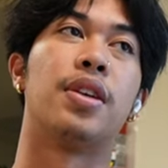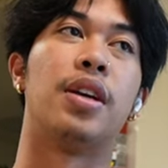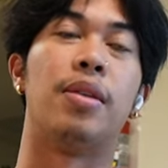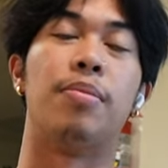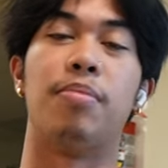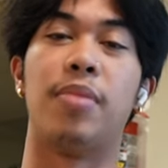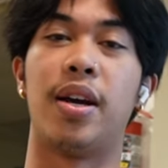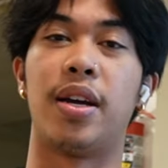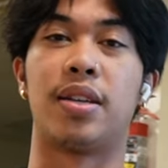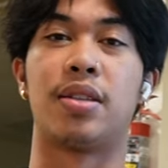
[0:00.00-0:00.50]
it
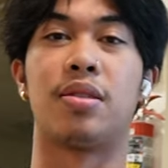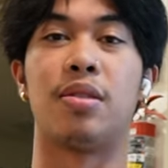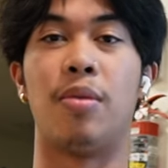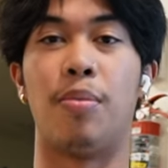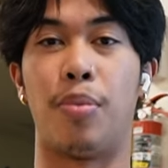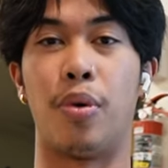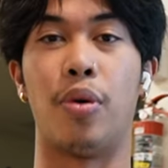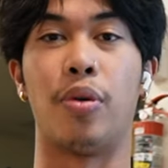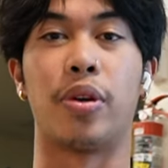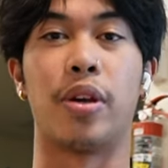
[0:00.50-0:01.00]
makes the
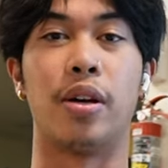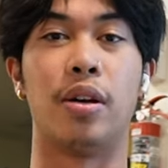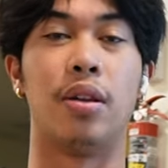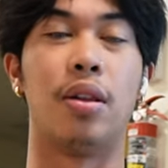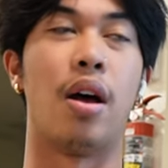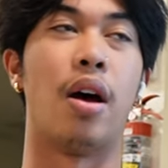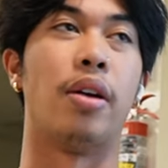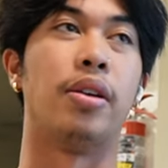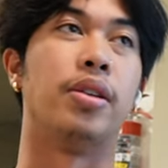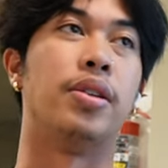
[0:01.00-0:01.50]
bulking a
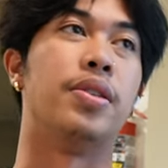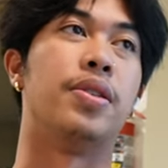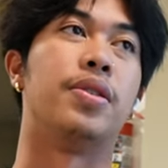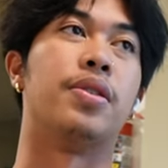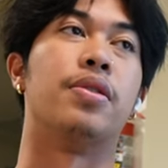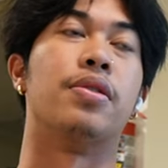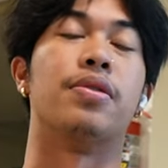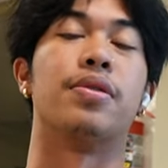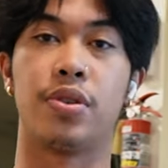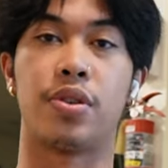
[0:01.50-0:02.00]
lot easier.